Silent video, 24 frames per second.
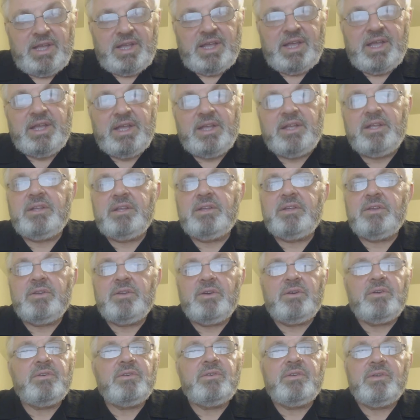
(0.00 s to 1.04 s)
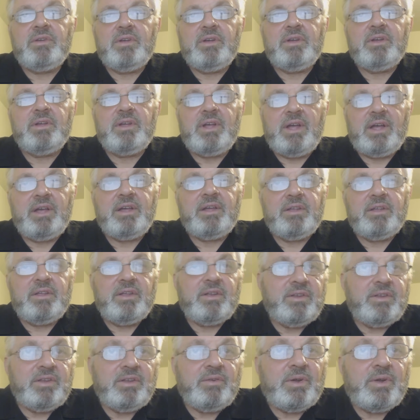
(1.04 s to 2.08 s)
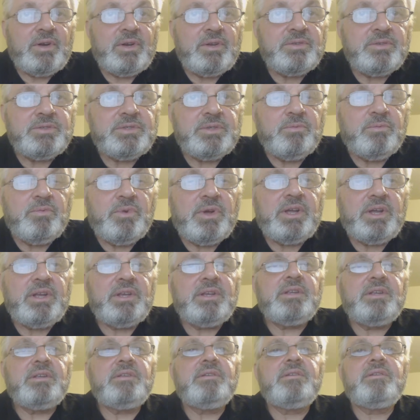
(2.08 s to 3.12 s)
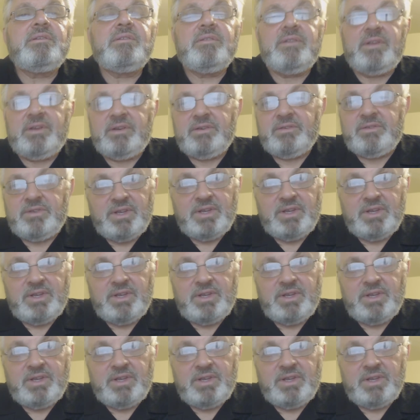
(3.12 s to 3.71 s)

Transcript: Hey, you want to lose some weight? Do